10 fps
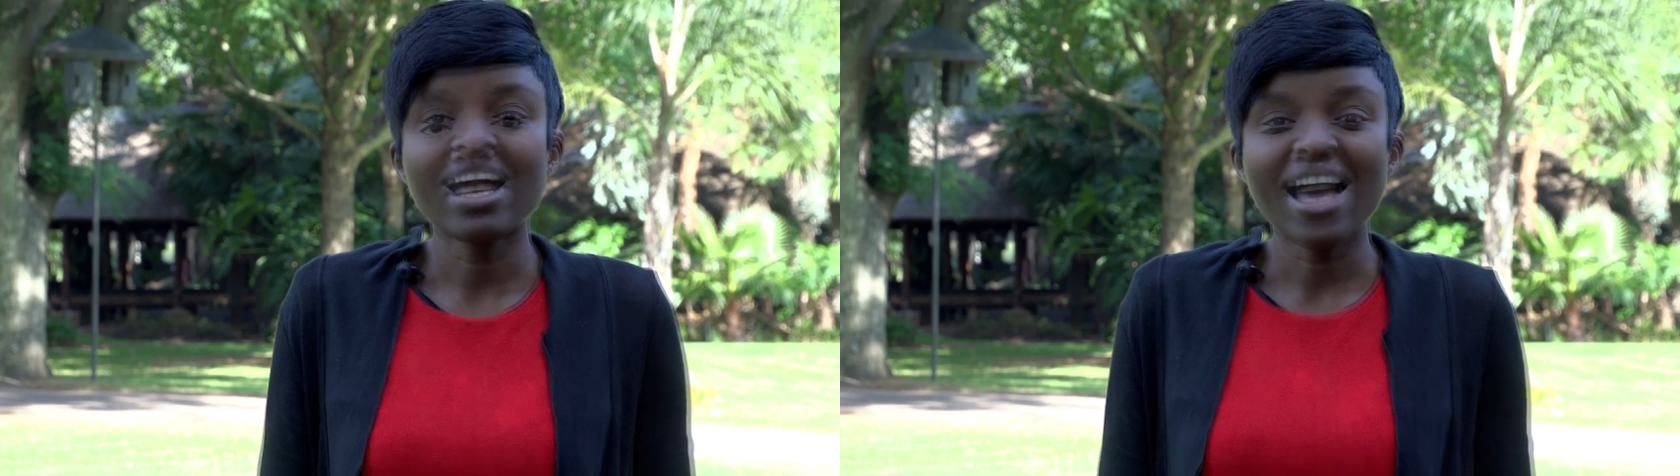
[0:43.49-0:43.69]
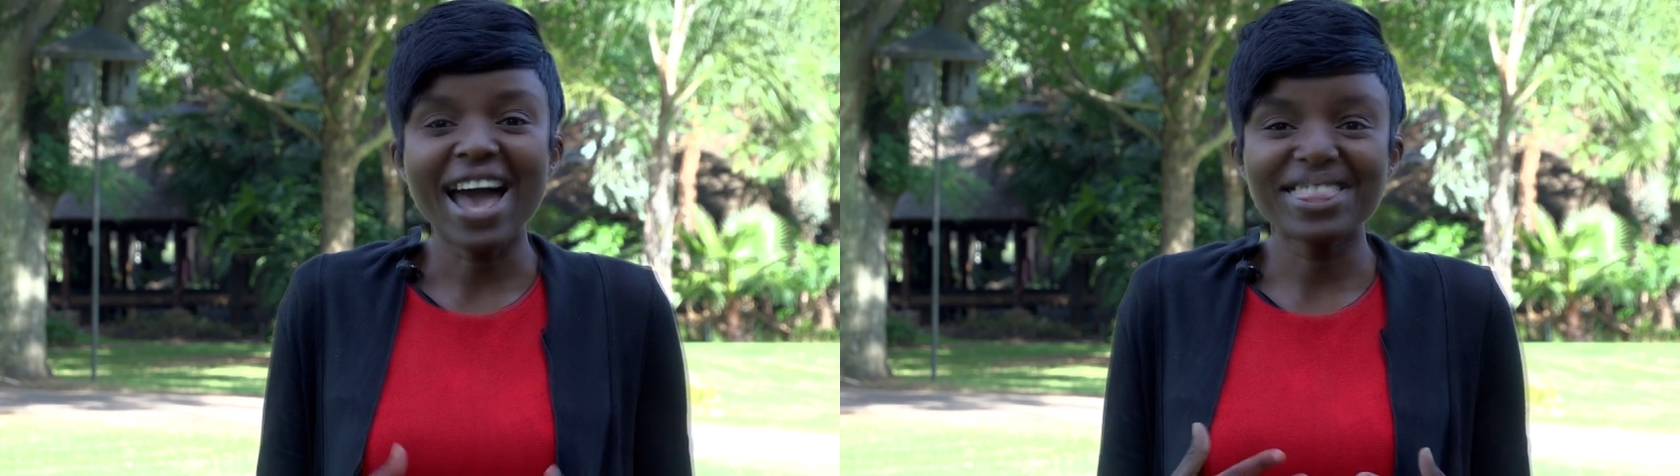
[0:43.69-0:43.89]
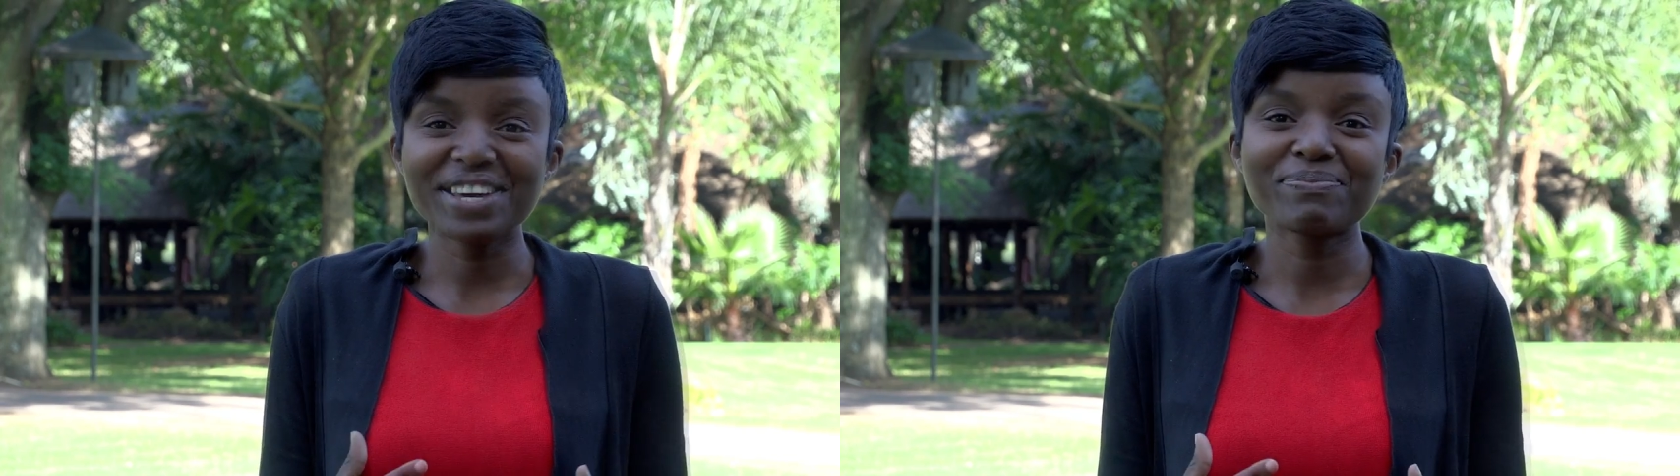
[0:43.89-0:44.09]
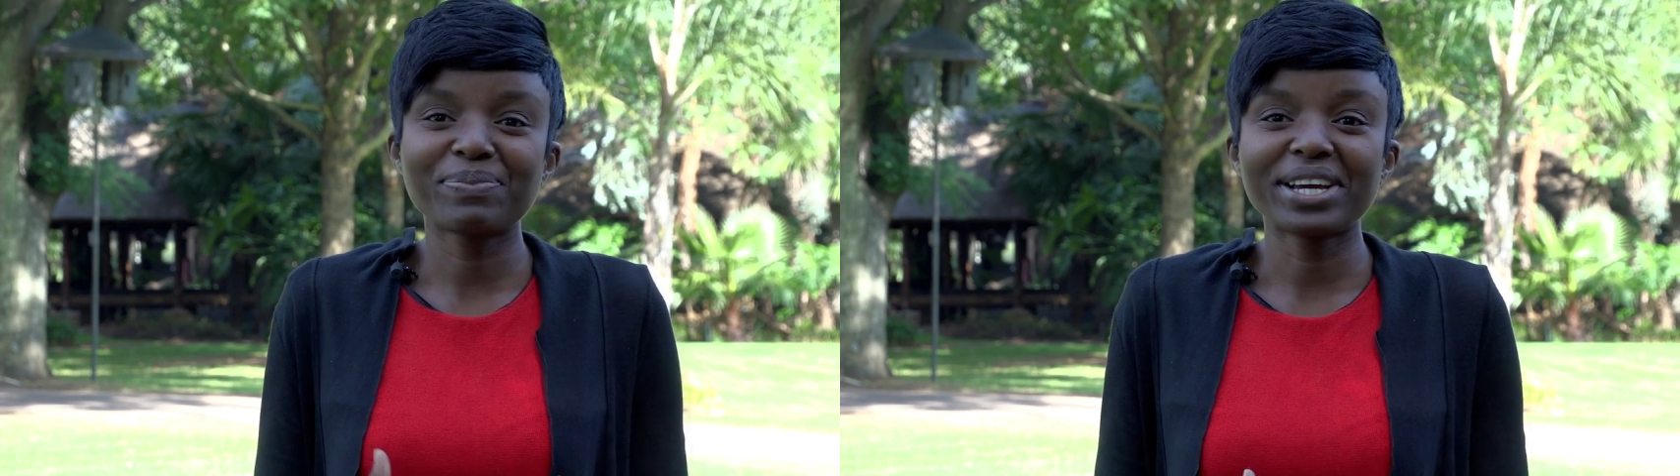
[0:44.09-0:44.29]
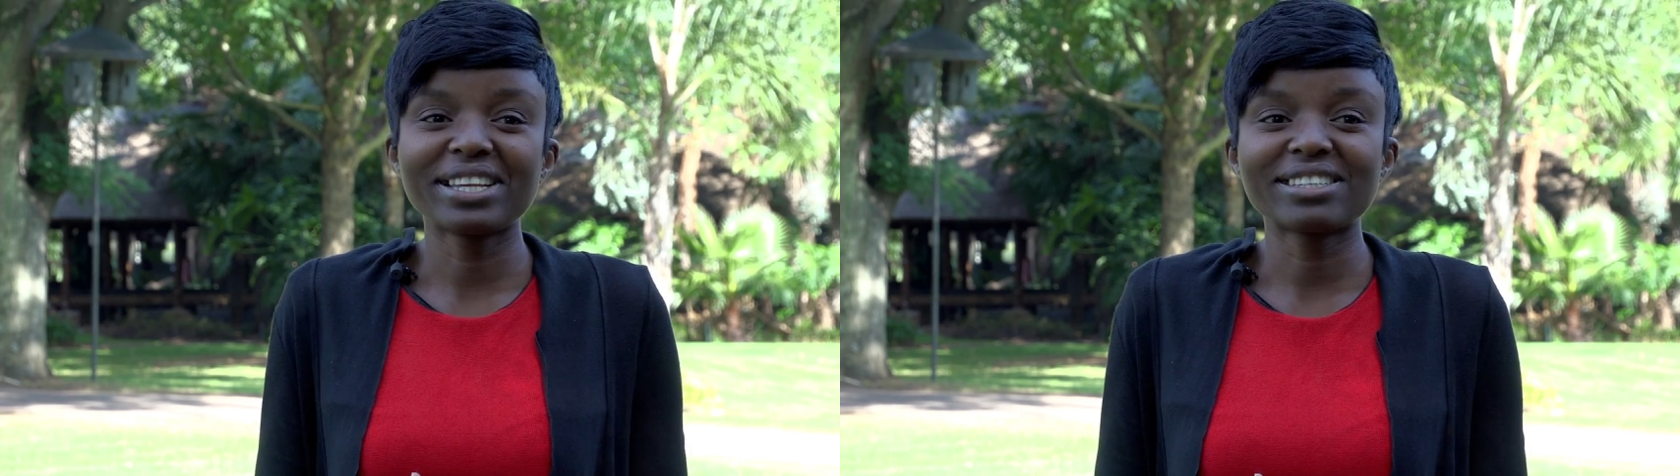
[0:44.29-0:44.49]
At that
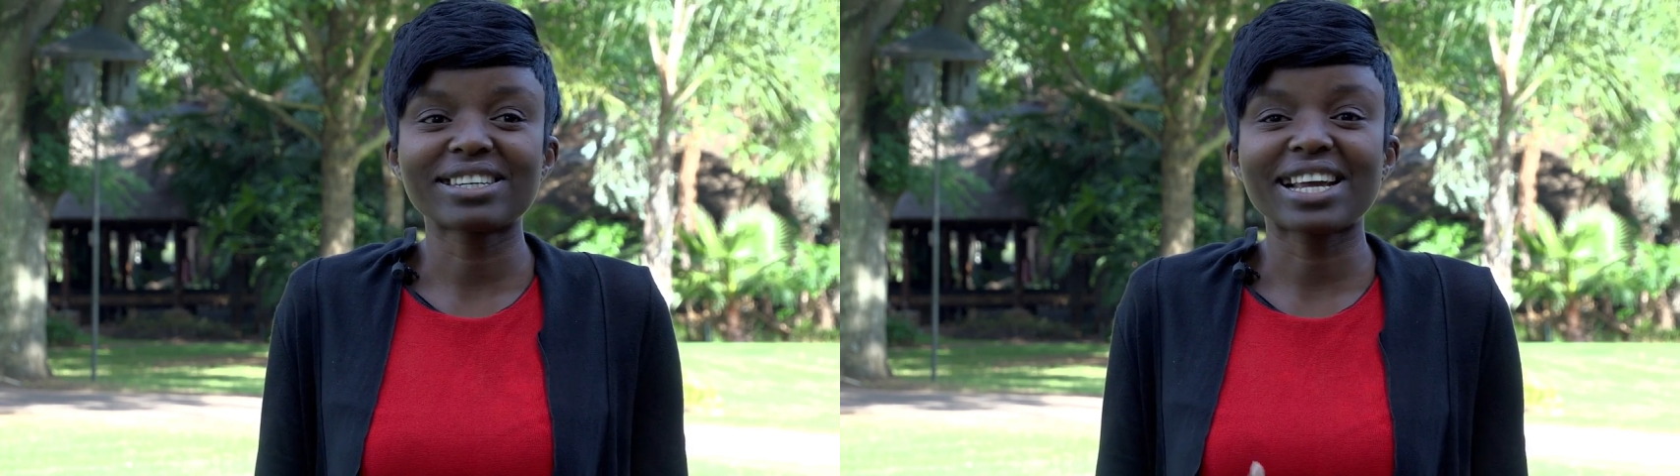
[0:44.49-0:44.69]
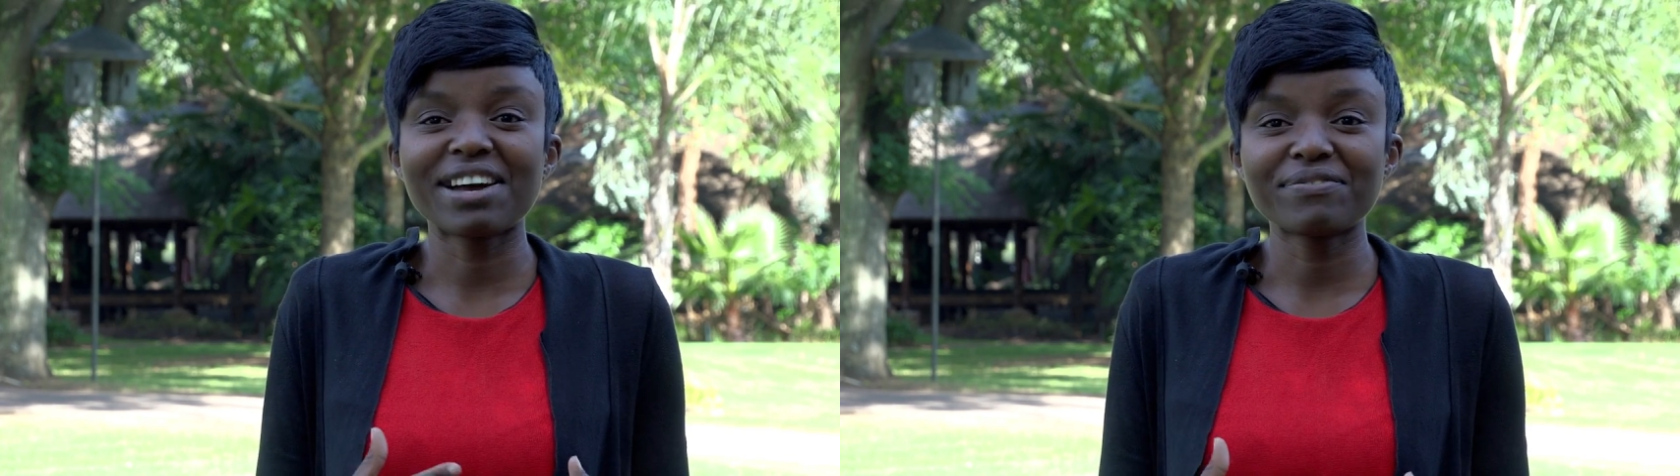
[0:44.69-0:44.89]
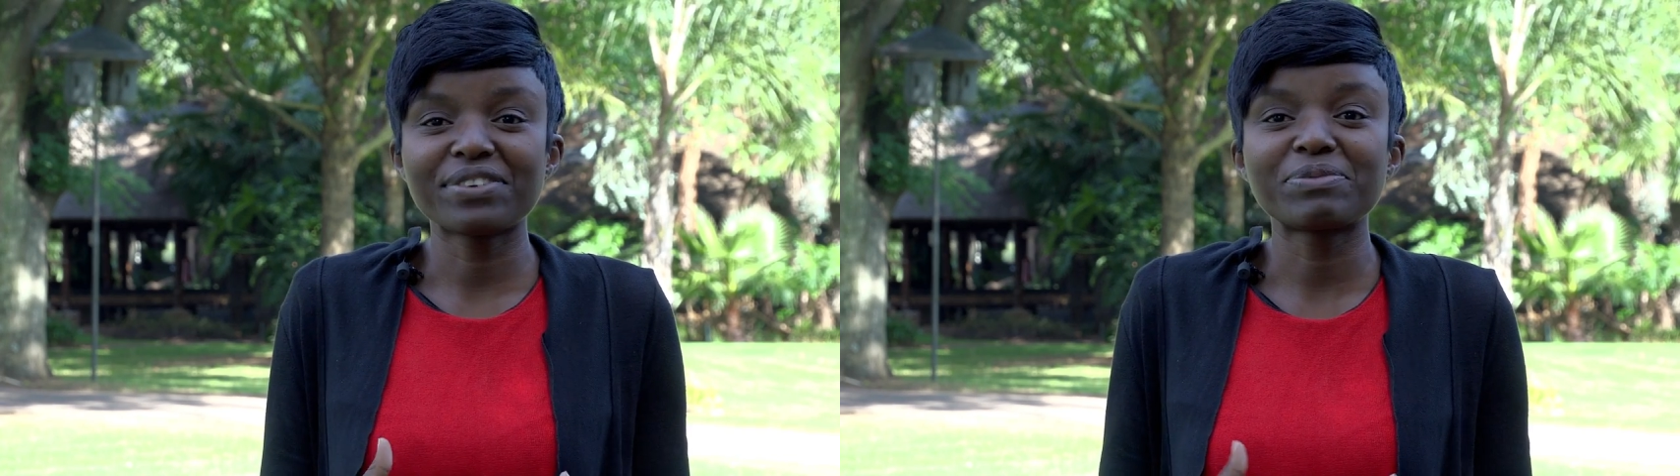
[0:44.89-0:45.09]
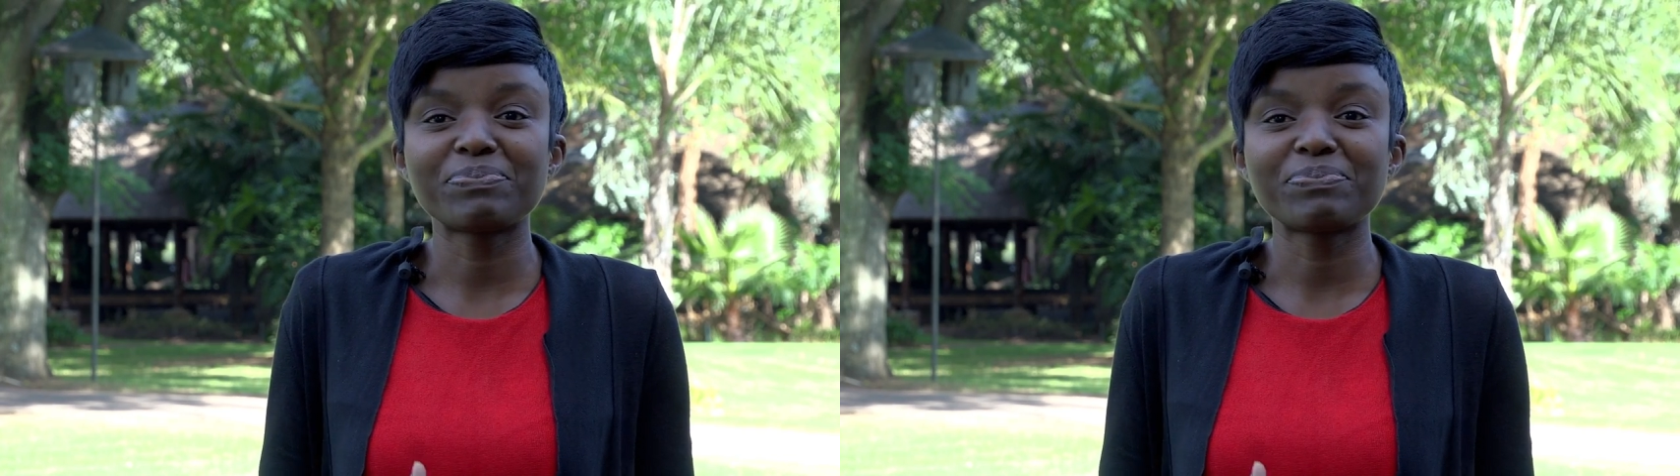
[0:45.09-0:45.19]
point, Camfed